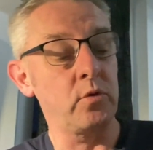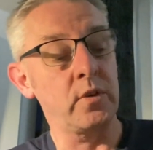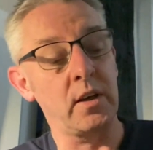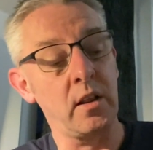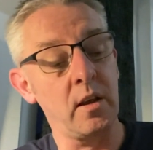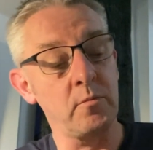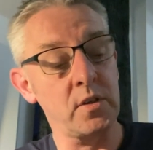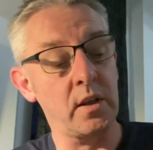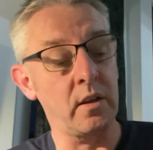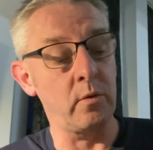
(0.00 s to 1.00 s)
to glimpse
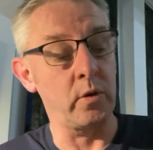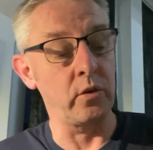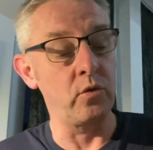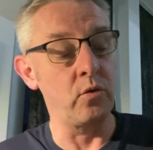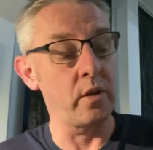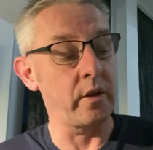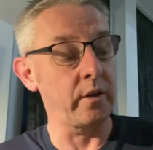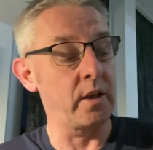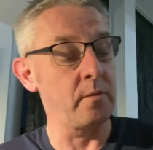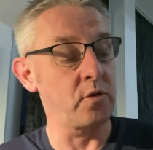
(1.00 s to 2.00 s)
that there were no other
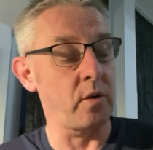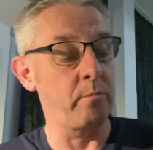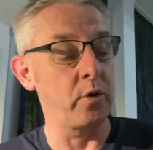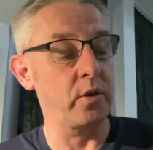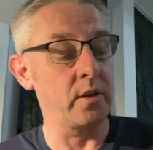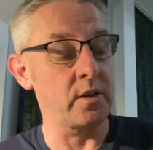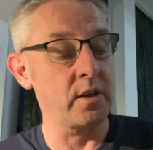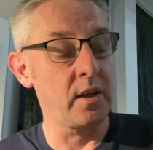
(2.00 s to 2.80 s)
names or bookings